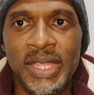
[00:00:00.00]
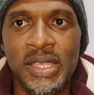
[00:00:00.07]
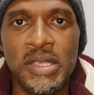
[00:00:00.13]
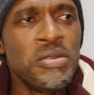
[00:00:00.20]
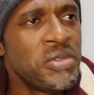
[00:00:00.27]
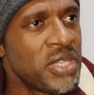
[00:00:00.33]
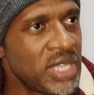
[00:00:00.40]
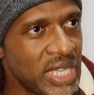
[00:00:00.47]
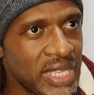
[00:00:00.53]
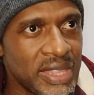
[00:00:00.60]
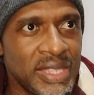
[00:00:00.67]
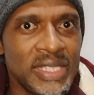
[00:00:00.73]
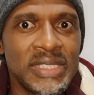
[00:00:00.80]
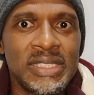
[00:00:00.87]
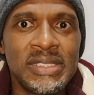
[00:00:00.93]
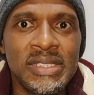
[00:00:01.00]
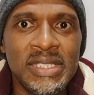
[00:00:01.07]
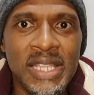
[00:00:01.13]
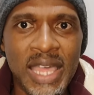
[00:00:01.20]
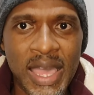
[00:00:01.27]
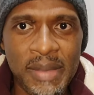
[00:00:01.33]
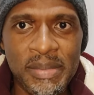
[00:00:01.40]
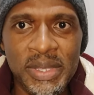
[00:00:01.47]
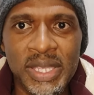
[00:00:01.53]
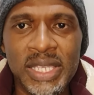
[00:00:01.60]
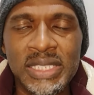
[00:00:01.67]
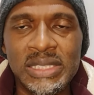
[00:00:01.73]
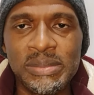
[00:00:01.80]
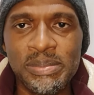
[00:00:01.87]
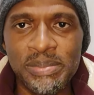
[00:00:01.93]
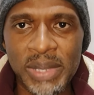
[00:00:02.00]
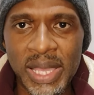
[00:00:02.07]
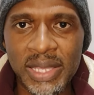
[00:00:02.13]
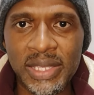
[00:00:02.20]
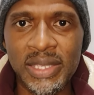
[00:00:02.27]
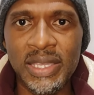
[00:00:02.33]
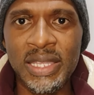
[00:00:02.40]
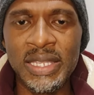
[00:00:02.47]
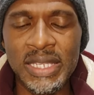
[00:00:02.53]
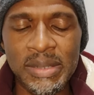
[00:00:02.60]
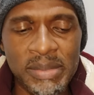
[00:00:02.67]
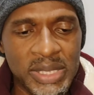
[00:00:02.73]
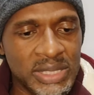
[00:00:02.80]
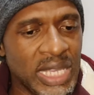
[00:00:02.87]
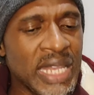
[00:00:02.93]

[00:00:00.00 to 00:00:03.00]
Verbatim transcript: You hear this, Nabi is back in the mix.